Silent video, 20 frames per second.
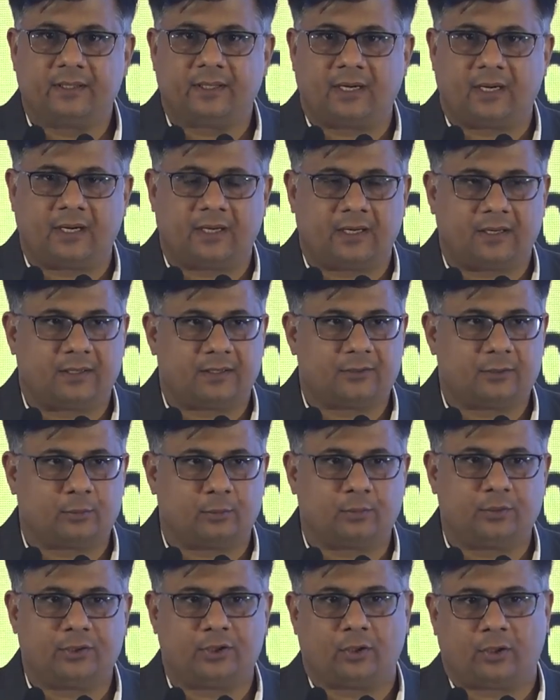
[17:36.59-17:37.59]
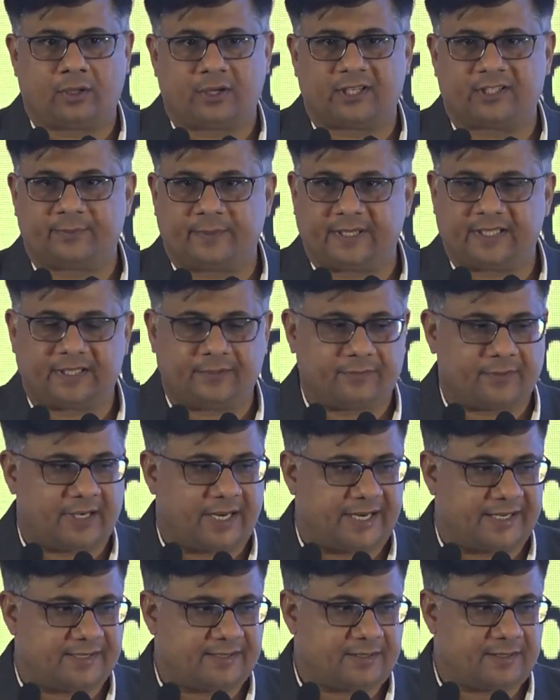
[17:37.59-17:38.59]
to your respective
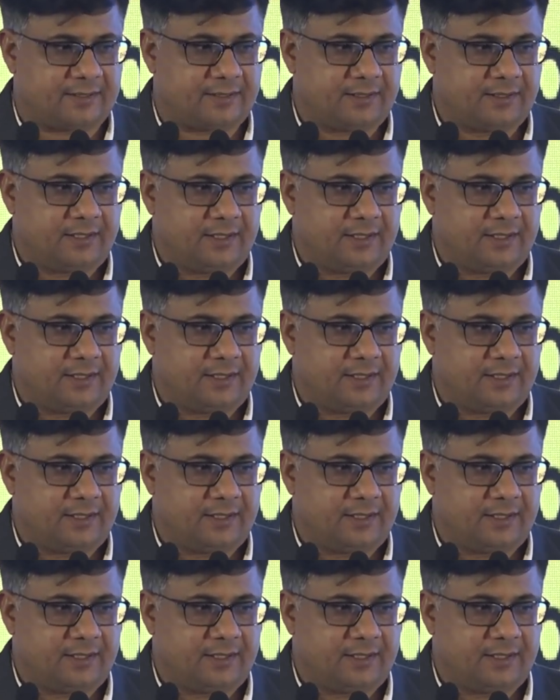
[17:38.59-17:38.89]
clients.